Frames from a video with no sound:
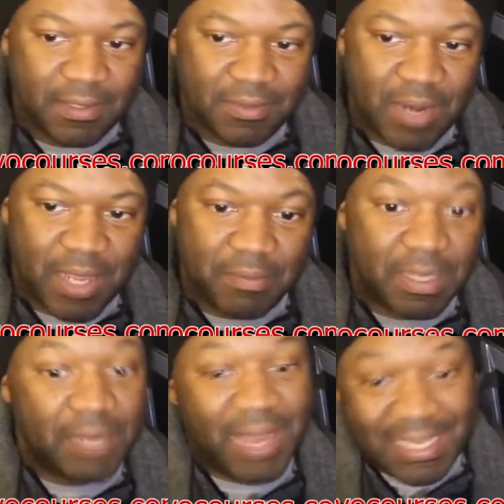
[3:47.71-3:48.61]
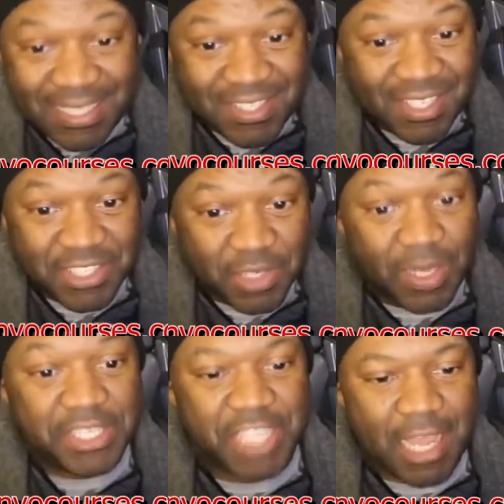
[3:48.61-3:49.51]
right? But I did such a
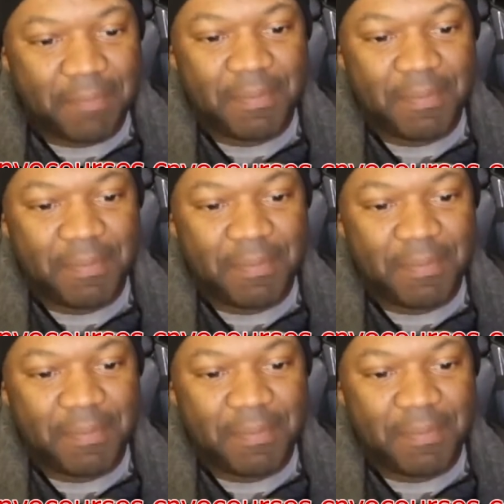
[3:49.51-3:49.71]
great job.